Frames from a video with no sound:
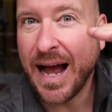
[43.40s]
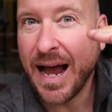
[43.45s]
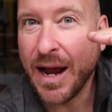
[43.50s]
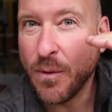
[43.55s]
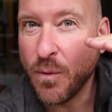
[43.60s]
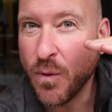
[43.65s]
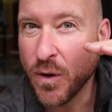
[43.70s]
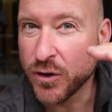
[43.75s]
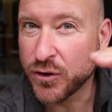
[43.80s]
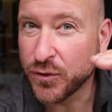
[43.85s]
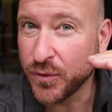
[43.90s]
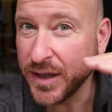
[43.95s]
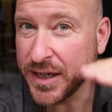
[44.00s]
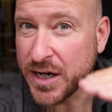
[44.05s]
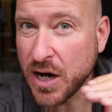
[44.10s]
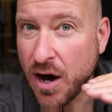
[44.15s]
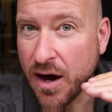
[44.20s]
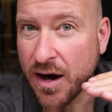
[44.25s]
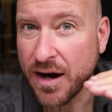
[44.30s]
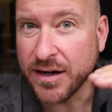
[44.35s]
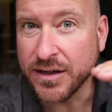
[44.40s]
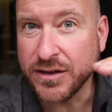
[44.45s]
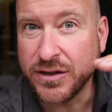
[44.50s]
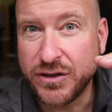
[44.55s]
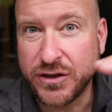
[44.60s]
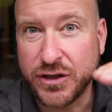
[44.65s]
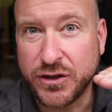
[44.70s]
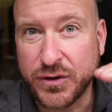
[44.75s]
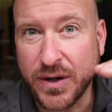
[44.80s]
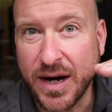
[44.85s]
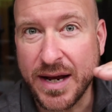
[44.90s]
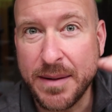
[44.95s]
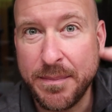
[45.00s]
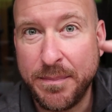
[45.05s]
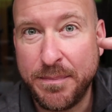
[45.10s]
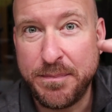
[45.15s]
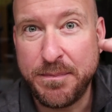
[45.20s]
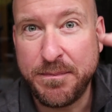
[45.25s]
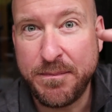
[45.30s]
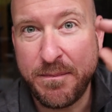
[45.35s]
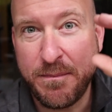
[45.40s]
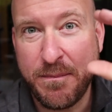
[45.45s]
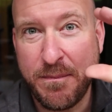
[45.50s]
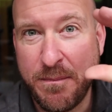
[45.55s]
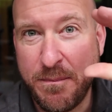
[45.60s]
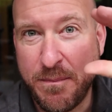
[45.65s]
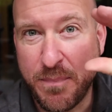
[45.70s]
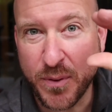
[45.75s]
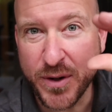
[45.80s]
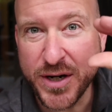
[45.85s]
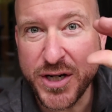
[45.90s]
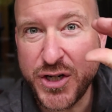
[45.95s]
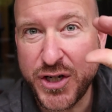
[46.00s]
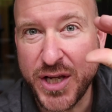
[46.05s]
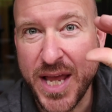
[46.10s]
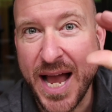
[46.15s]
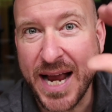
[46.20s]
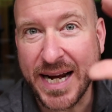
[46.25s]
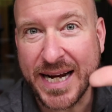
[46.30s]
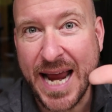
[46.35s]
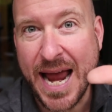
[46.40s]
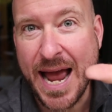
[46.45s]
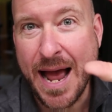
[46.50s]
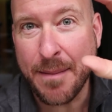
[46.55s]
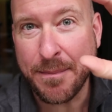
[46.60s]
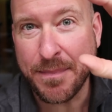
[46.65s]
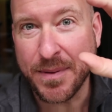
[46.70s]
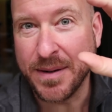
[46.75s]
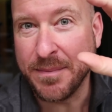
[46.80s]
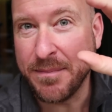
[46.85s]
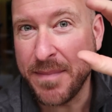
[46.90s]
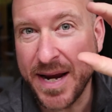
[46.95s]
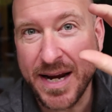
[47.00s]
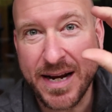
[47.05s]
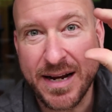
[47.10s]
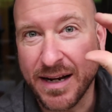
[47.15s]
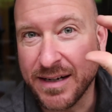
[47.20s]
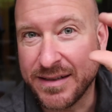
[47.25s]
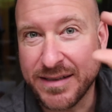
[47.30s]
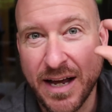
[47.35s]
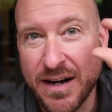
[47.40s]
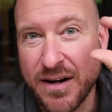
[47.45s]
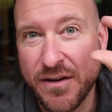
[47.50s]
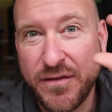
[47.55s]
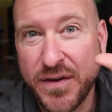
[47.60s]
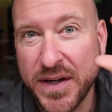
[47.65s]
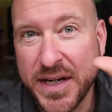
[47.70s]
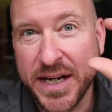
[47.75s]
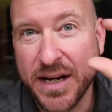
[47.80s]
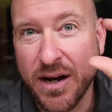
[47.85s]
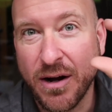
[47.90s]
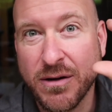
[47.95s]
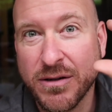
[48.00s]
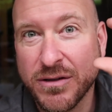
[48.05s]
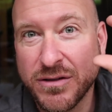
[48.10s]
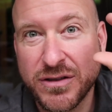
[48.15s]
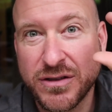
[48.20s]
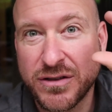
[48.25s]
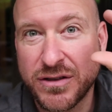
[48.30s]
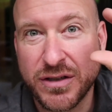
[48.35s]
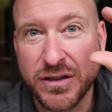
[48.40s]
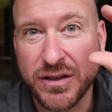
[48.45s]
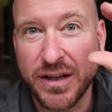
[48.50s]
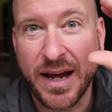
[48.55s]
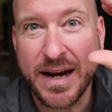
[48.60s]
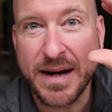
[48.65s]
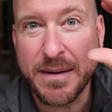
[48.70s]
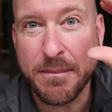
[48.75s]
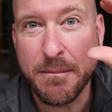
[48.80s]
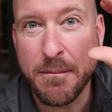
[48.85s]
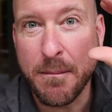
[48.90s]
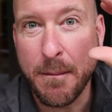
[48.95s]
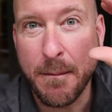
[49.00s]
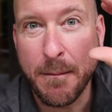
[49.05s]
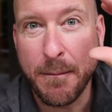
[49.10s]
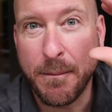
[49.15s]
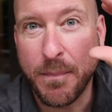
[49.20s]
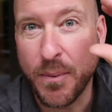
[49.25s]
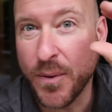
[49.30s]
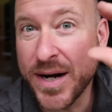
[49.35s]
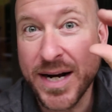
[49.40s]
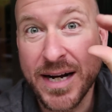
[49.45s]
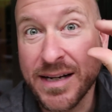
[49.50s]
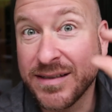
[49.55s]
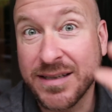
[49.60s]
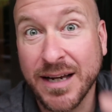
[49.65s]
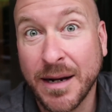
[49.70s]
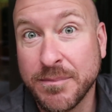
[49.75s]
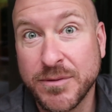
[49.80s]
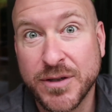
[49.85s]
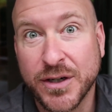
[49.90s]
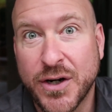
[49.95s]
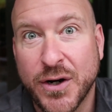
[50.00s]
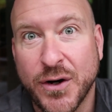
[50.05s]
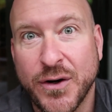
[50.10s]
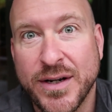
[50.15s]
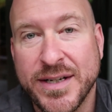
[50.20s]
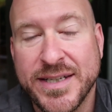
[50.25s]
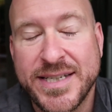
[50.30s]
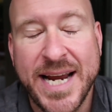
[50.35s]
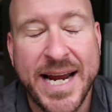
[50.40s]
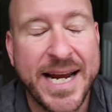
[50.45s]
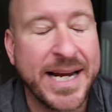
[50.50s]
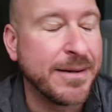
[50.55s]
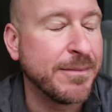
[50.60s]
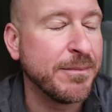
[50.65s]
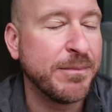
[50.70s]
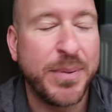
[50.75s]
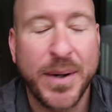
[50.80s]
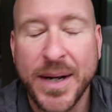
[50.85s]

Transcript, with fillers: I worked really hard to try to bridge that gap and make a ton of videos to like bring us up to current date.